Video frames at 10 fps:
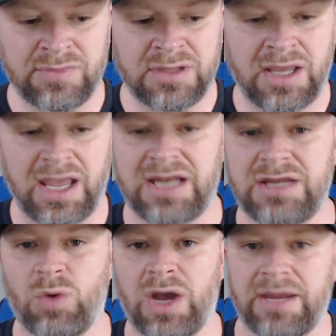
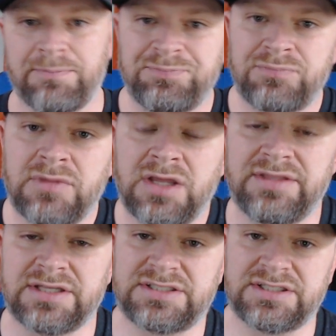Anyway,
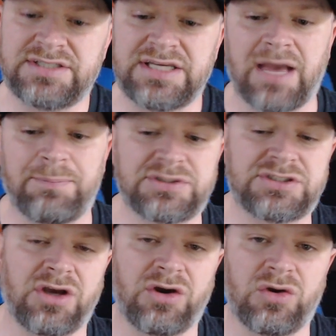this is the
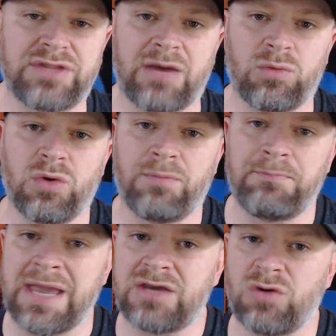episode that will
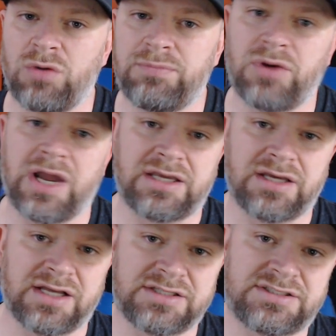make or break
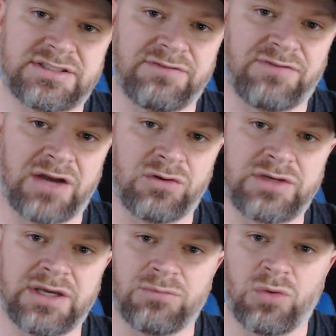us. If I don't
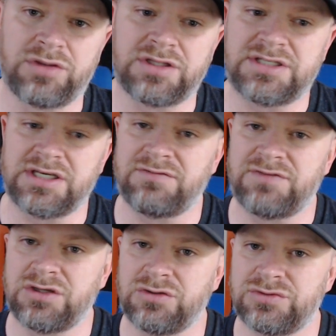get more than 10
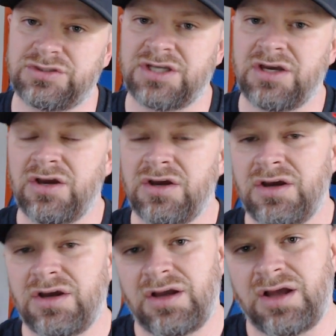views,
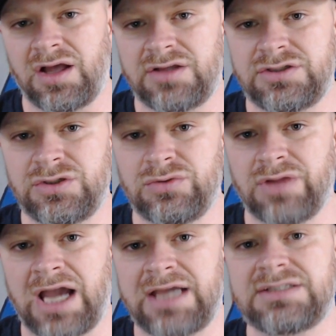2
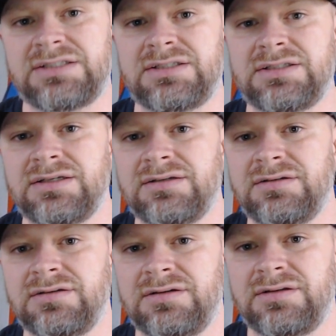likes,
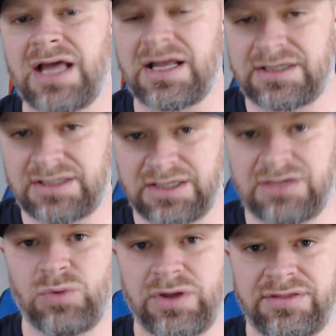that kid with